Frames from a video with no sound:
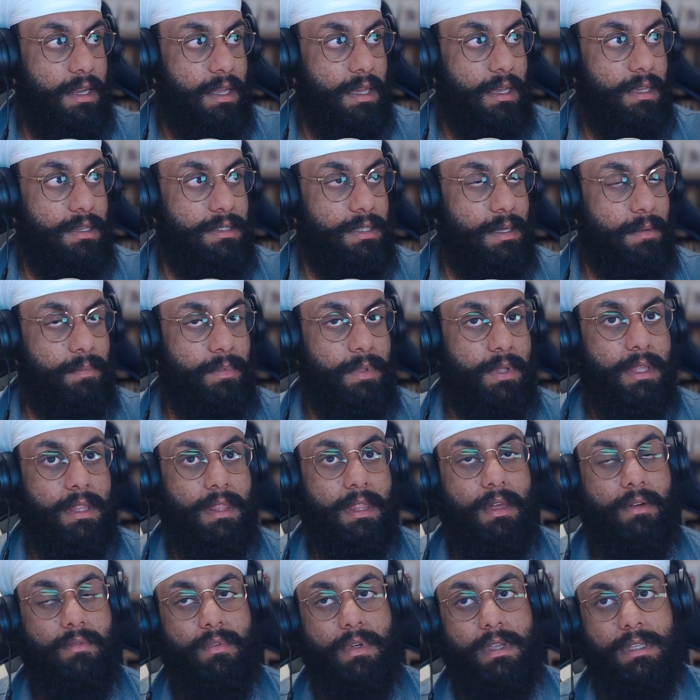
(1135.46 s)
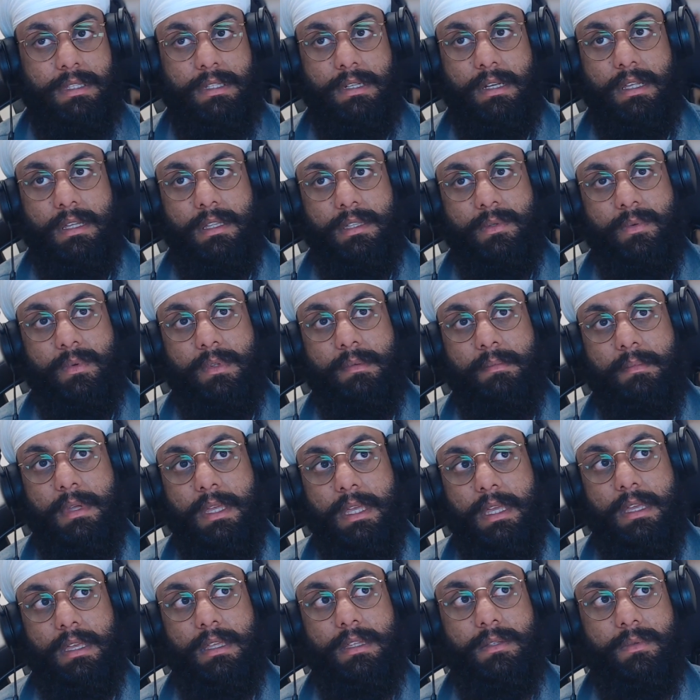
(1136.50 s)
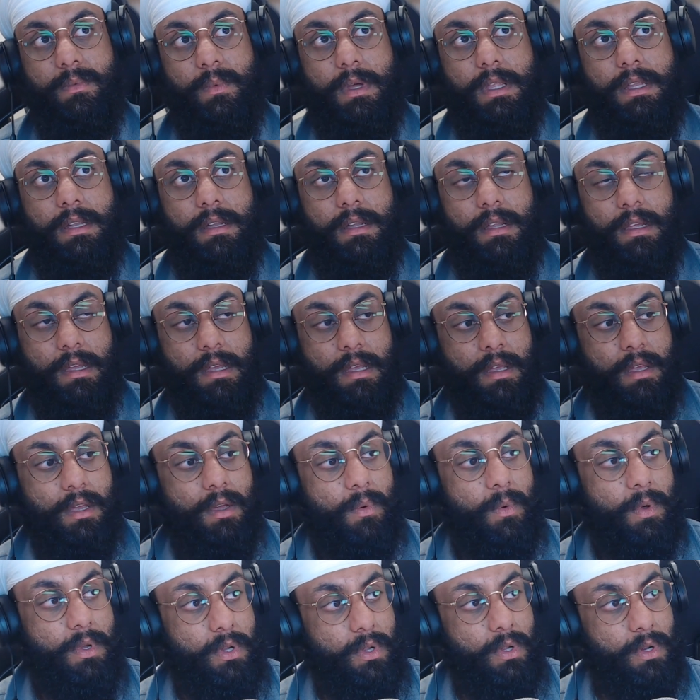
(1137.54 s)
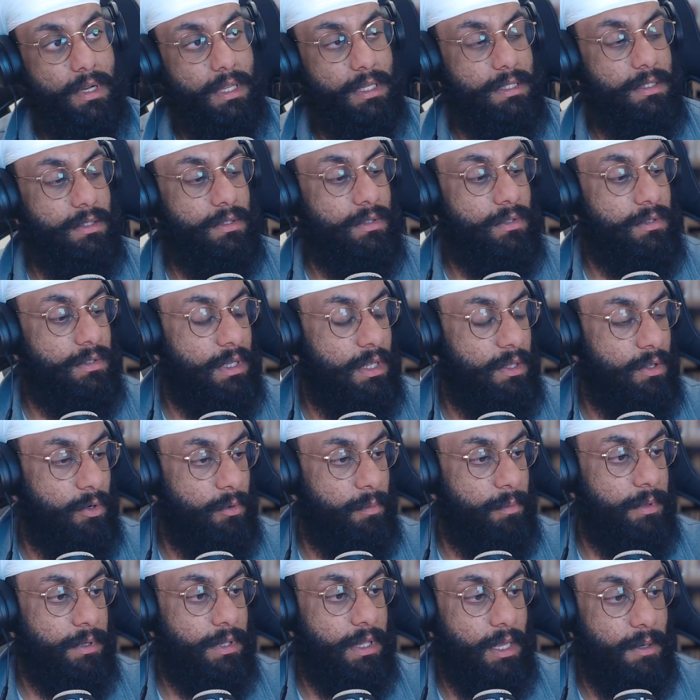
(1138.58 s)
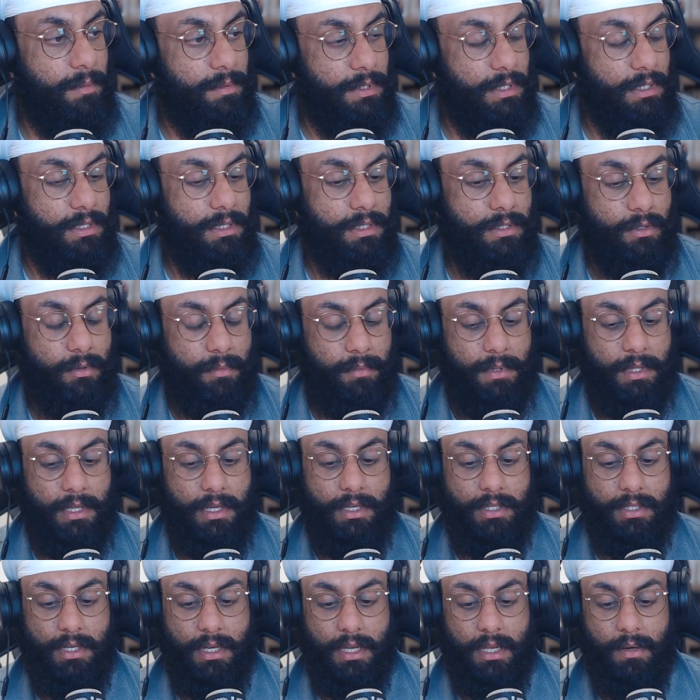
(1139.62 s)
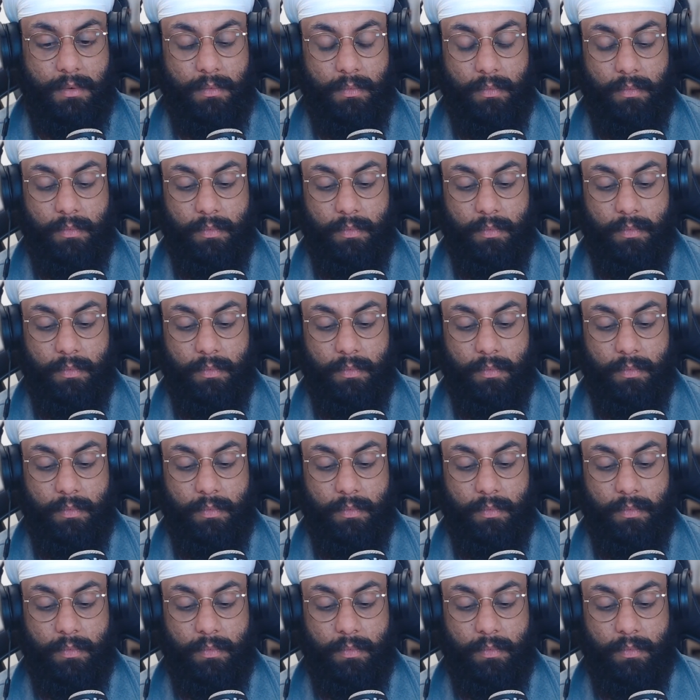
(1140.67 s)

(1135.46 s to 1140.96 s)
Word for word: Something that resonates with me is when when you listen to Sadhguru Pratap Singh Ji's Updesh, and